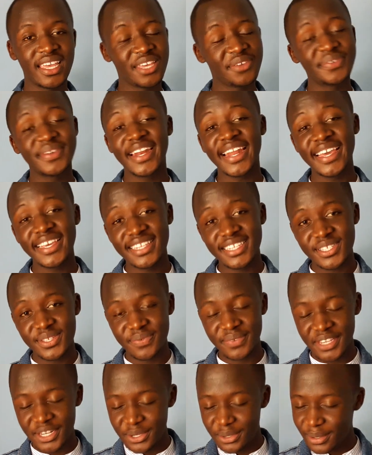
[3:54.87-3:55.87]
If you like this
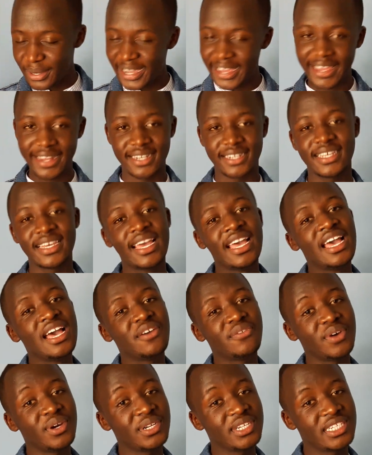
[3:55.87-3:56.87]
video and
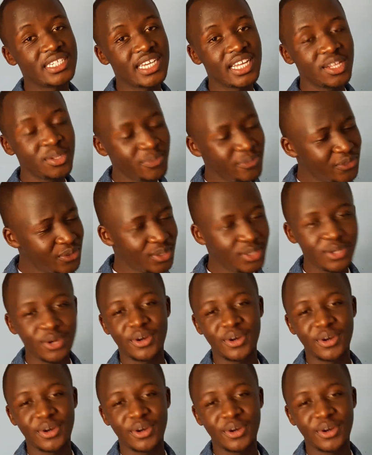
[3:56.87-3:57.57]
found it helpful